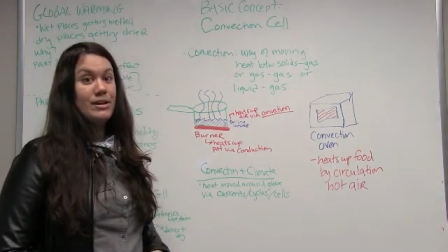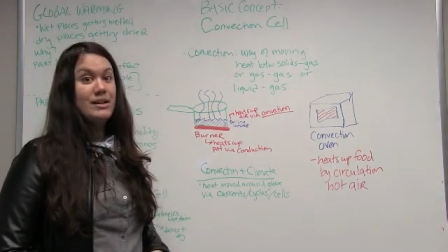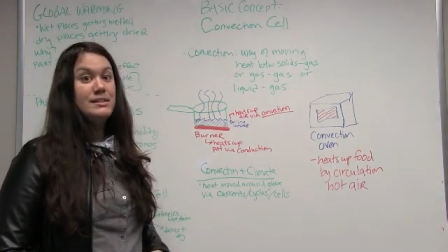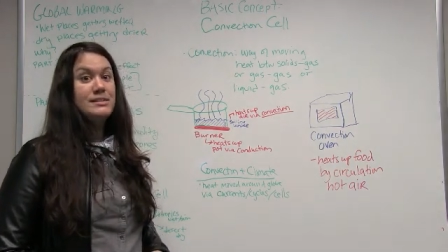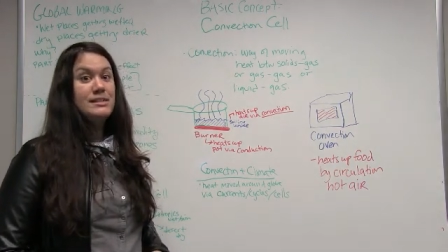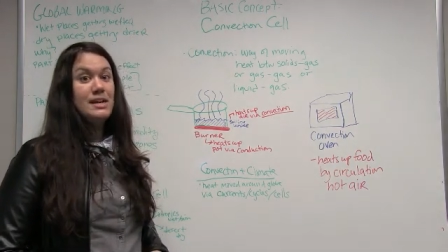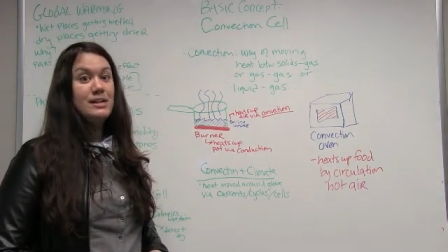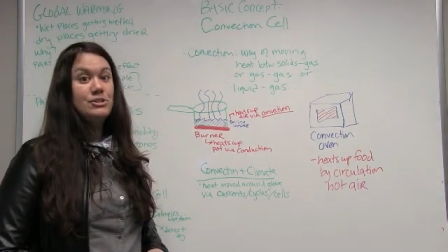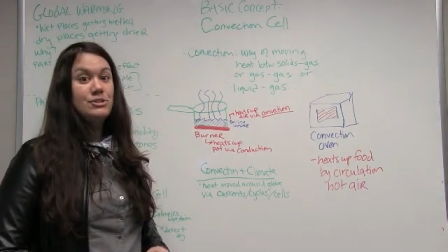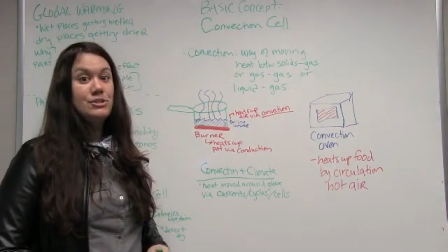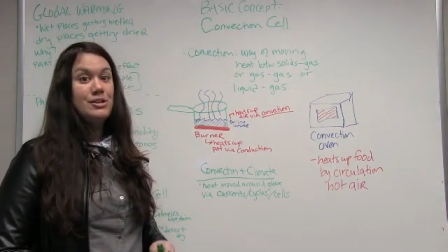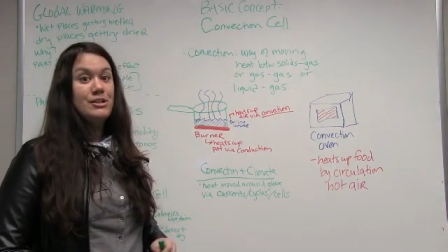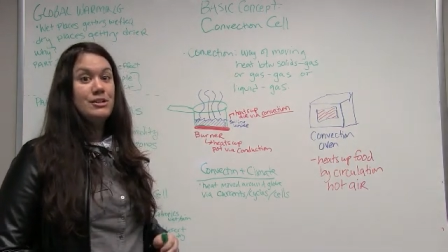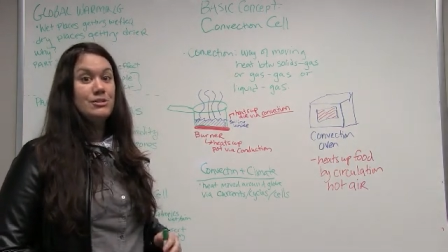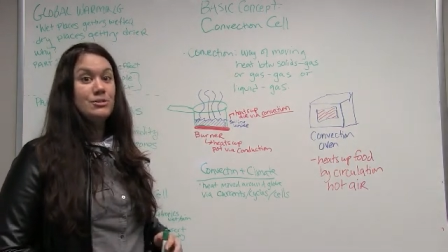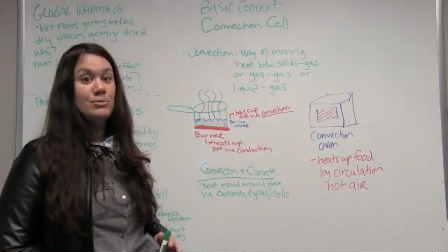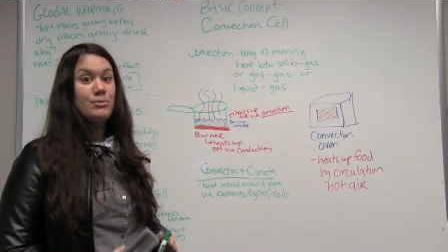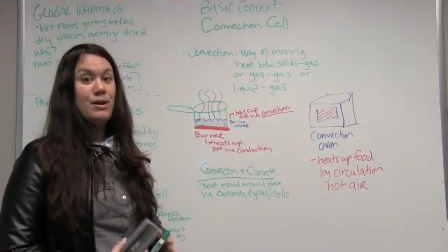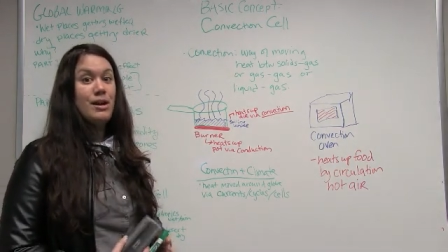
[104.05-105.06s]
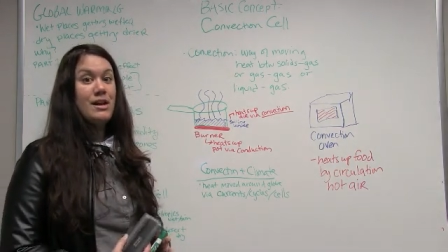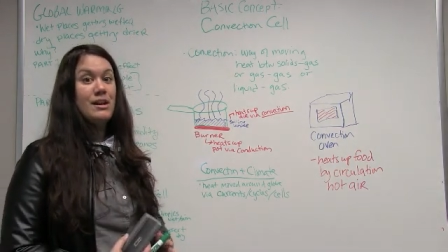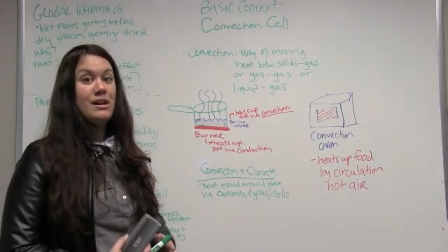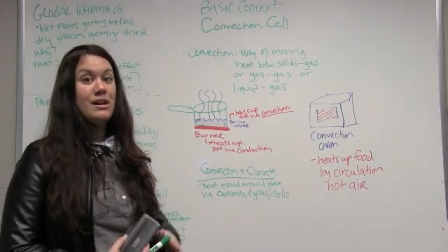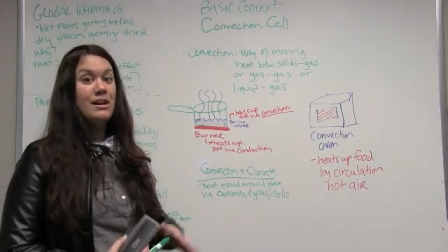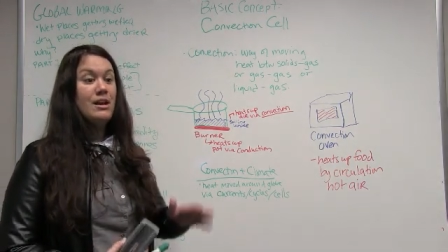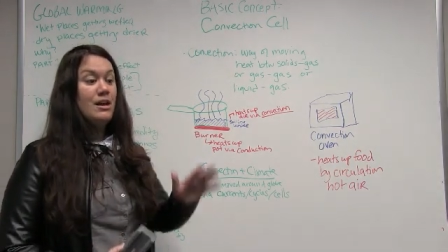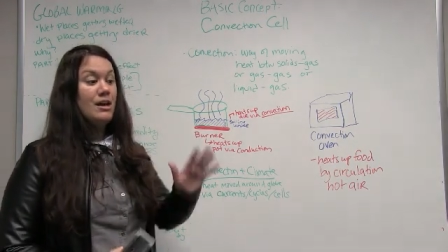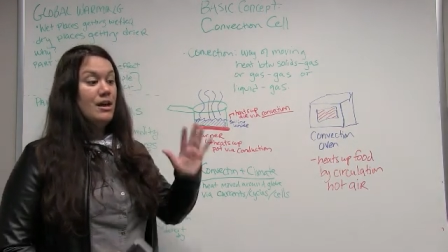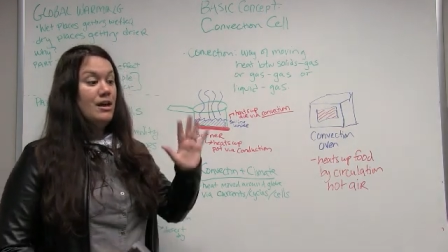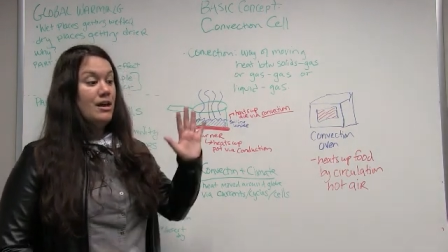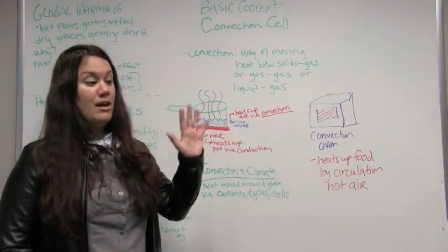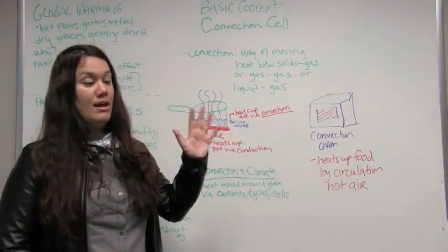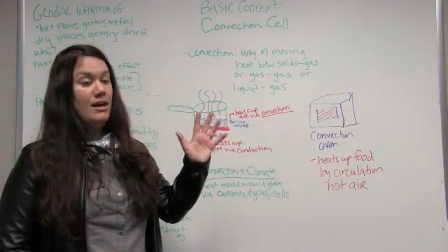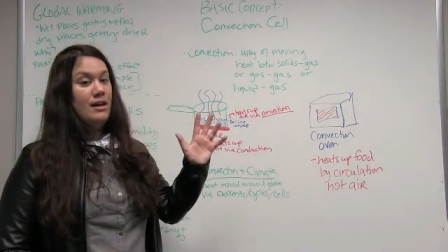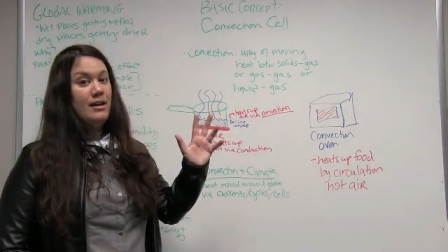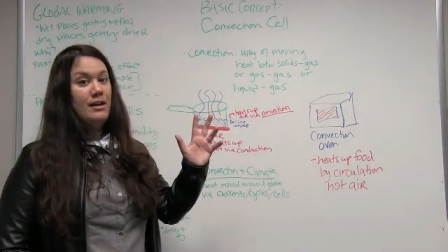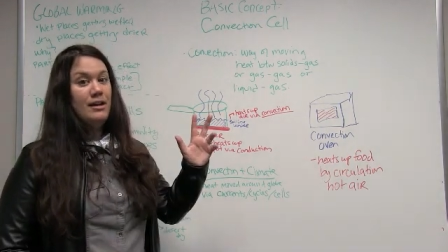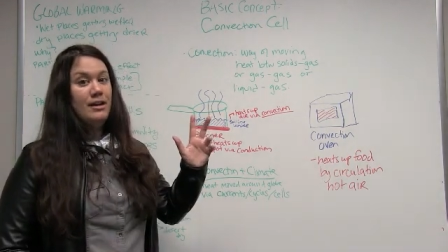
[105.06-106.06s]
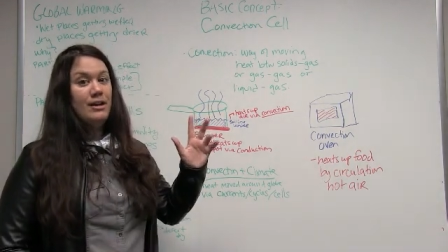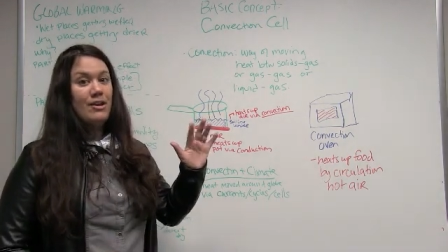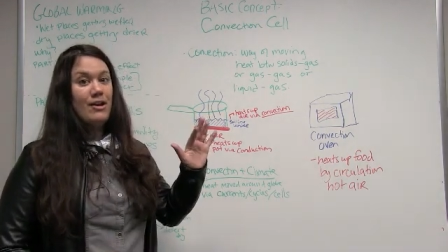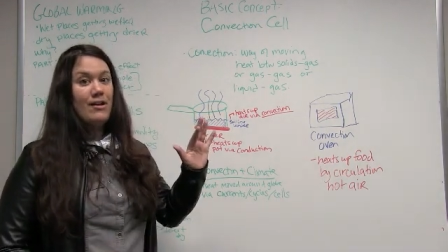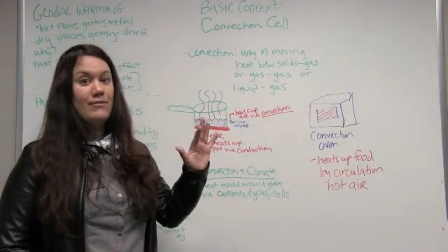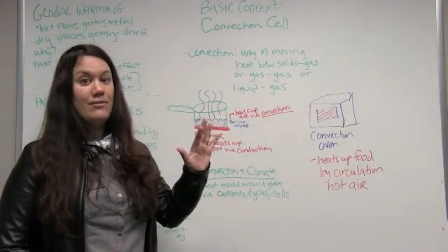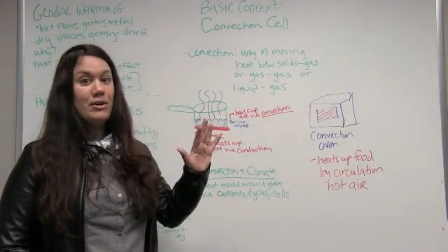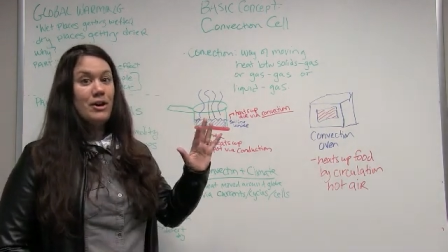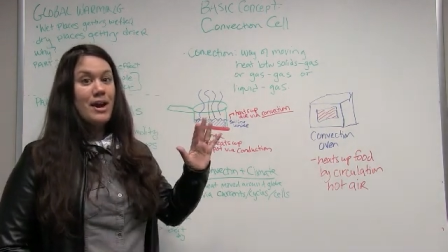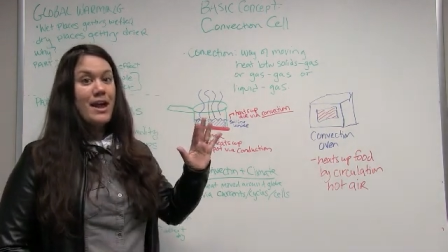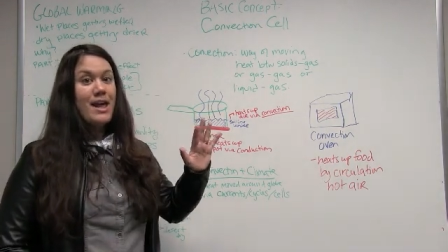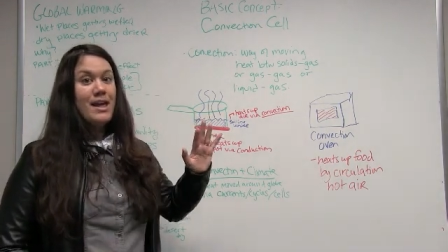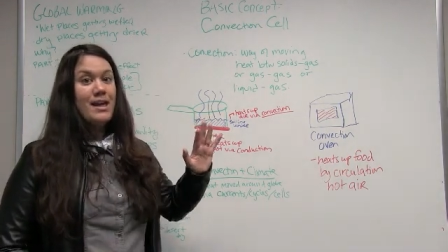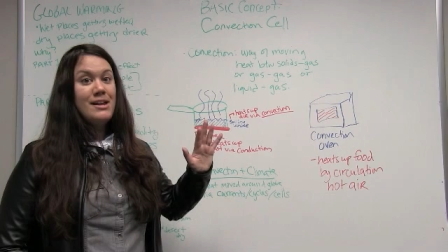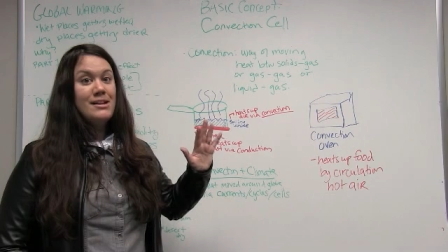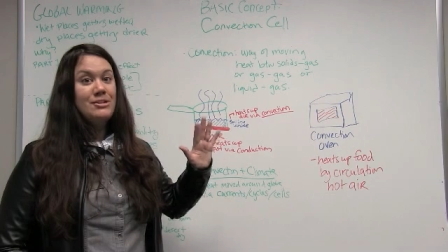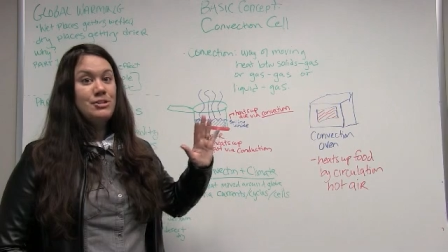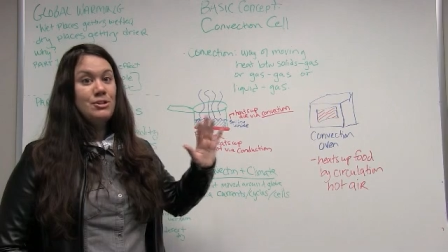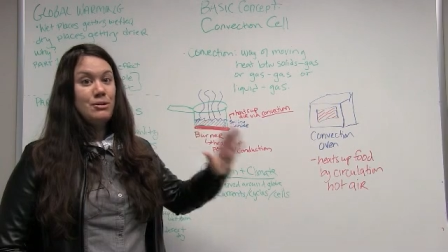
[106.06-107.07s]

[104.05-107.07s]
Conduction is when you have your hand,